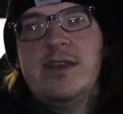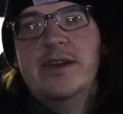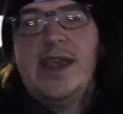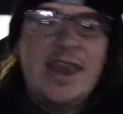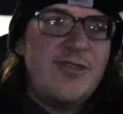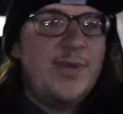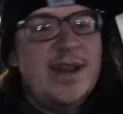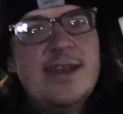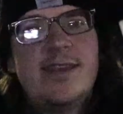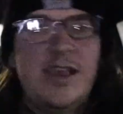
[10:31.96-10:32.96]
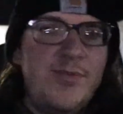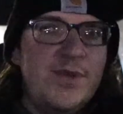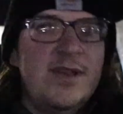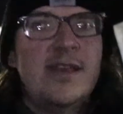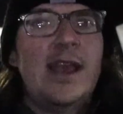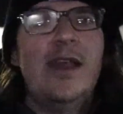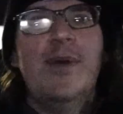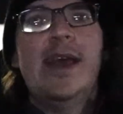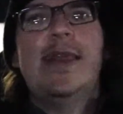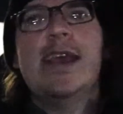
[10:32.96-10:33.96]
you know, is what it is, is what it is.
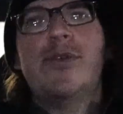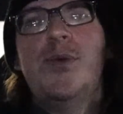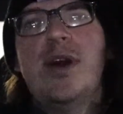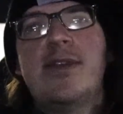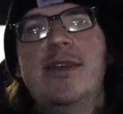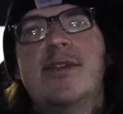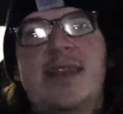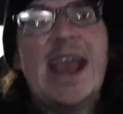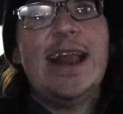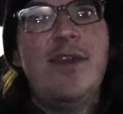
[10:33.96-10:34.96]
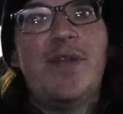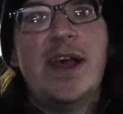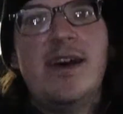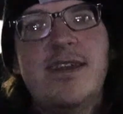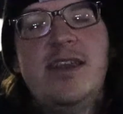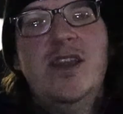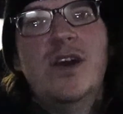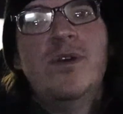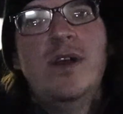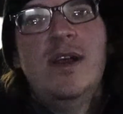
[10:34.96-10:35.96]
Anyway, thanks for watching this daily vlog, you
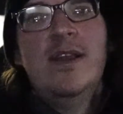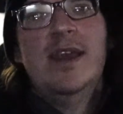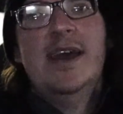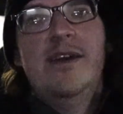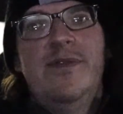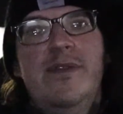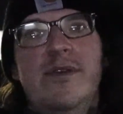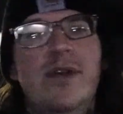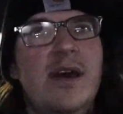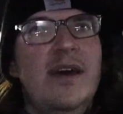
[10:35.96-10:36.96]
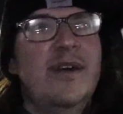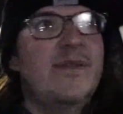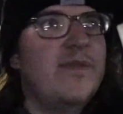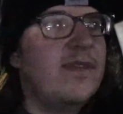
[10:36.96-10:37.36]
know. Uh, uh,